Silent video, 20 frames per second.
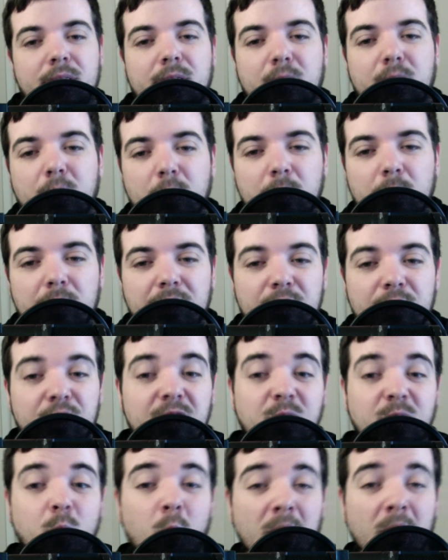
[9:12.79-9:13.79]
So in
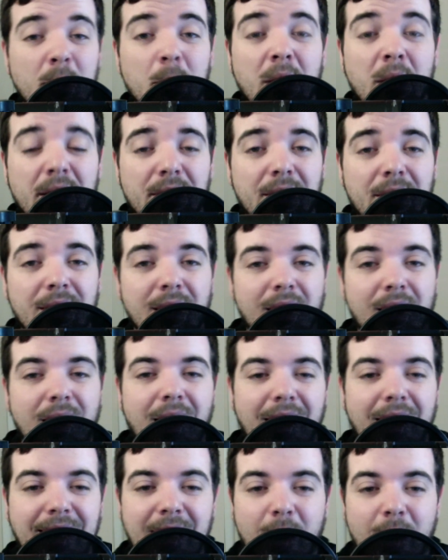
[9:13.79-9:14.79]
just 1 month,
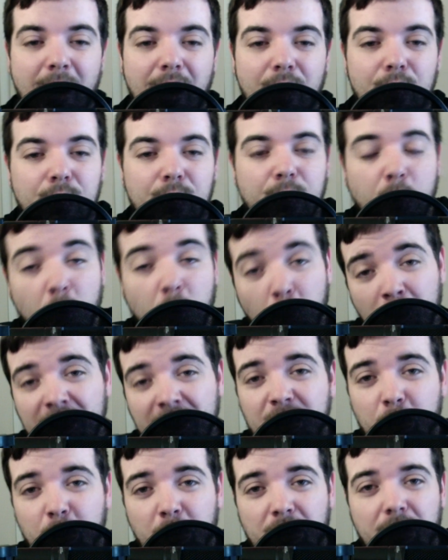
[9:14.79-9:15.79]
I now have 4
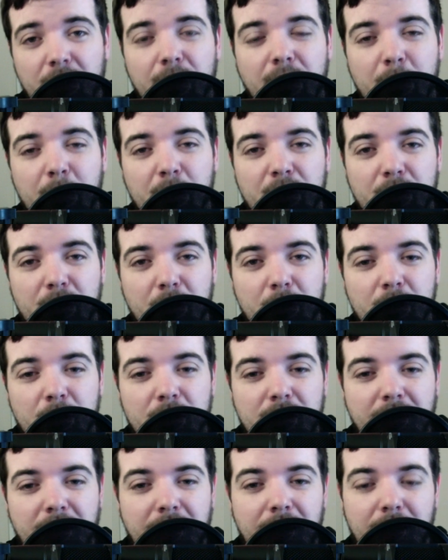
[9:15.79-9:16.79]
weeks worth of
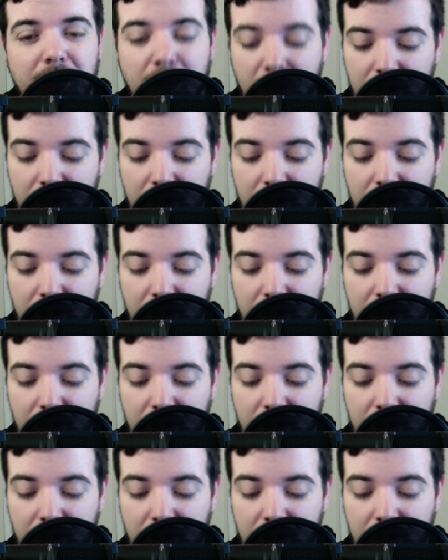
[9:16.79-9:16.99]
episodes that